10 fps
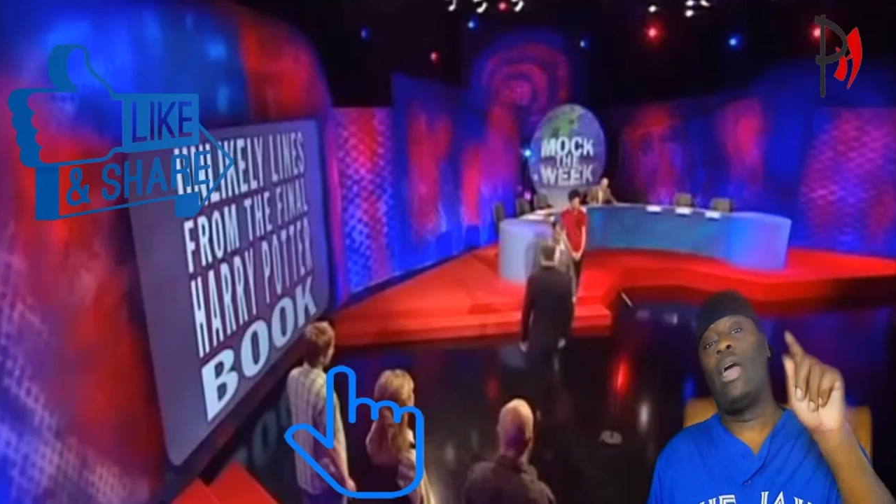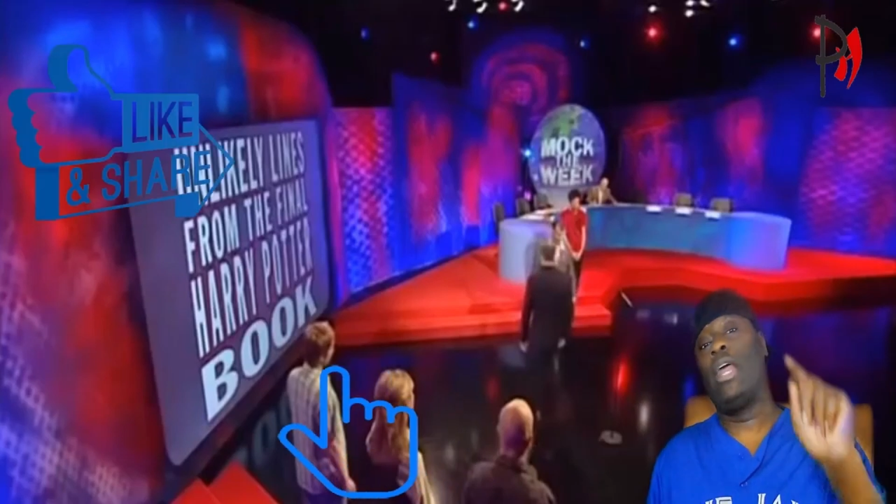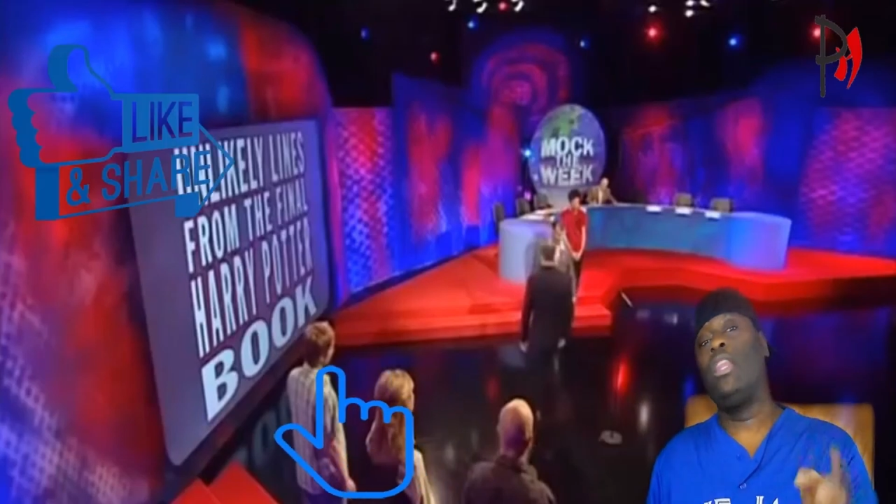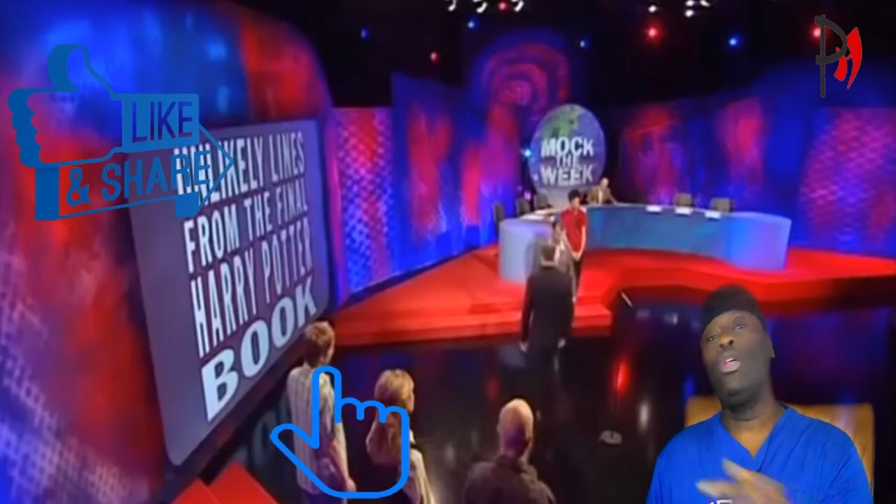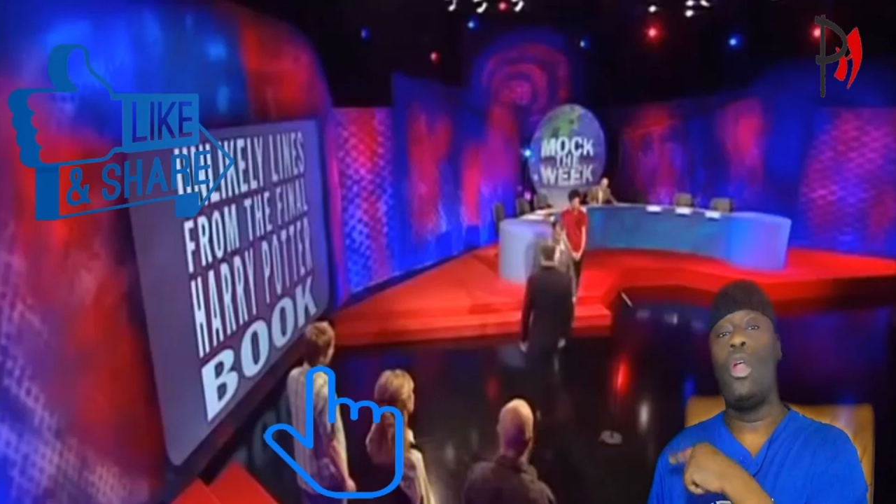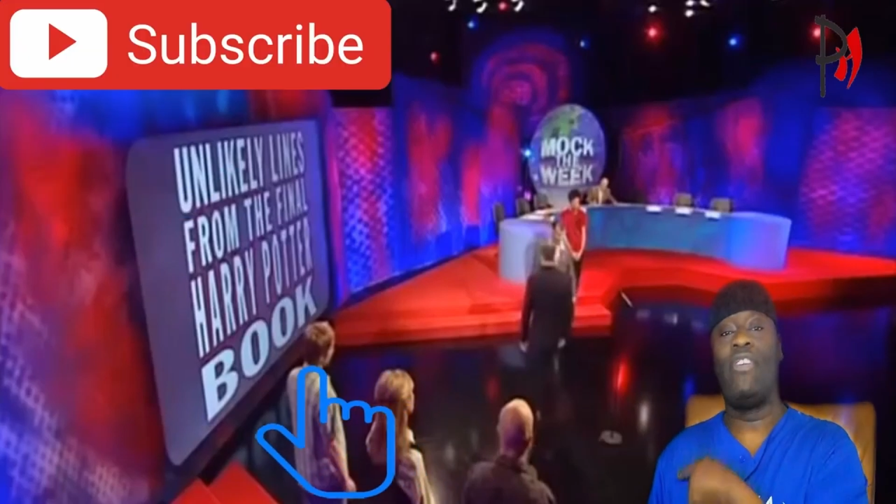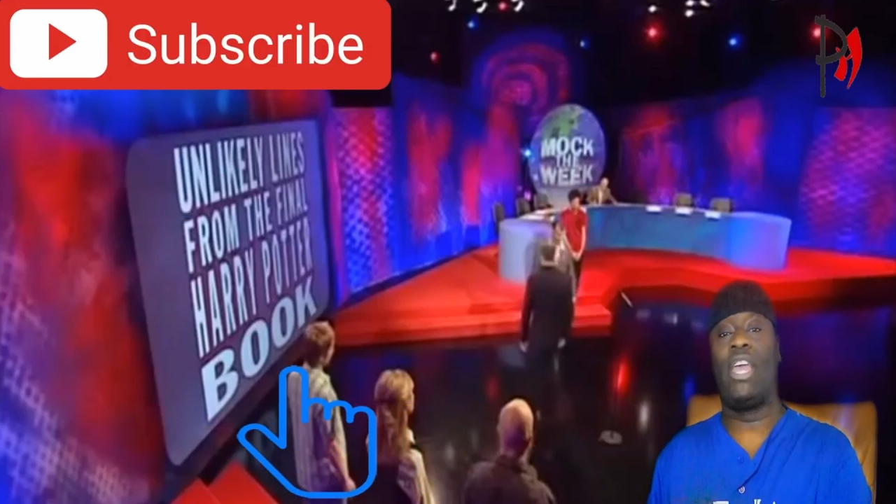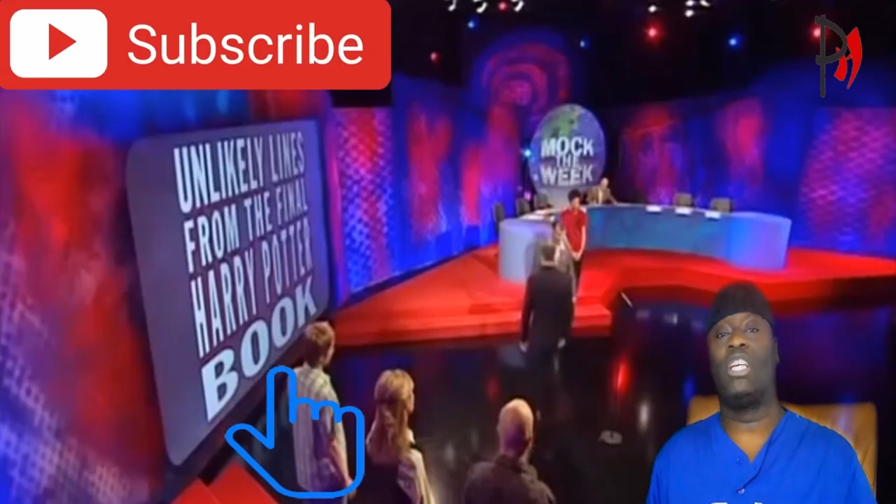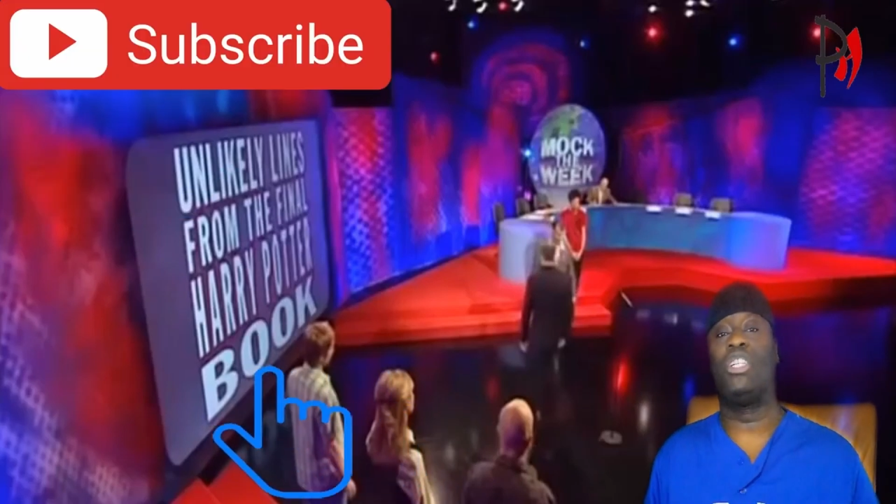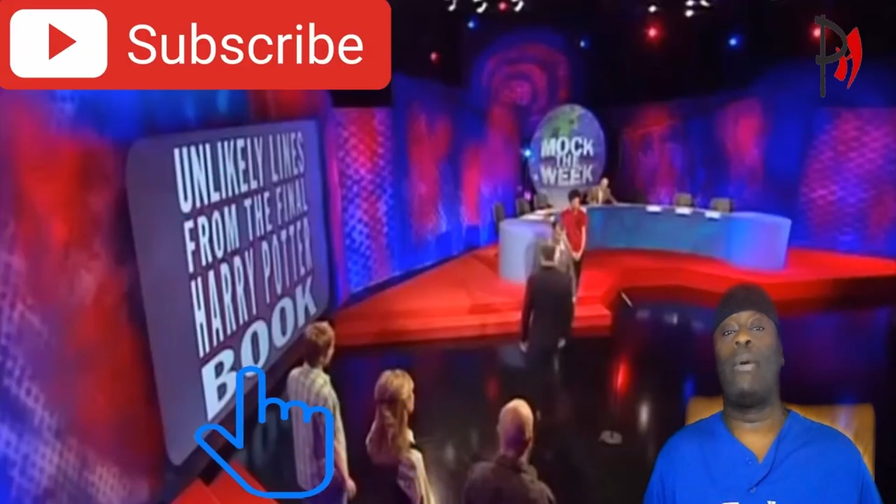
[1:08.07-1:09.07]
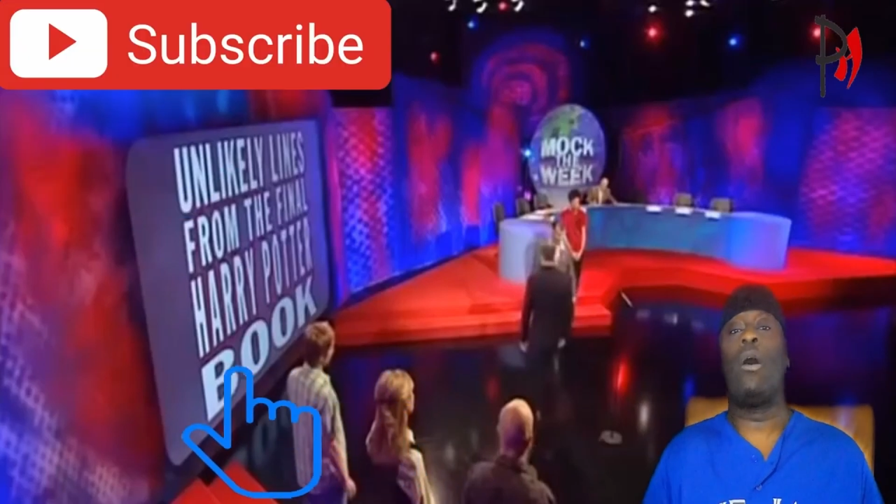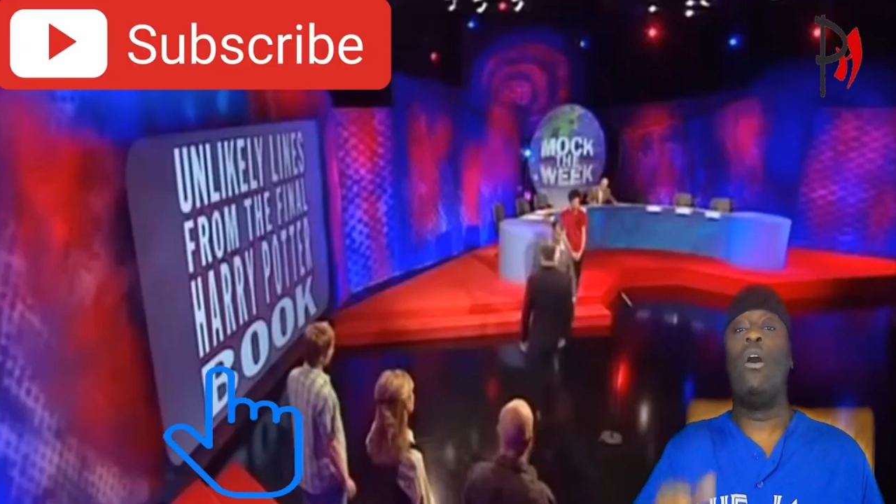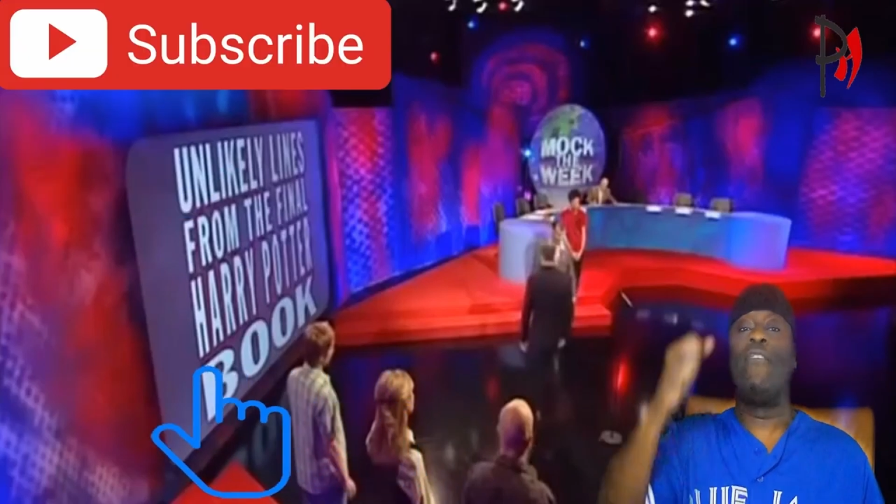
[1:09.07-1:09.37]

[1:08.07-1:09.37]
and hit the notification bell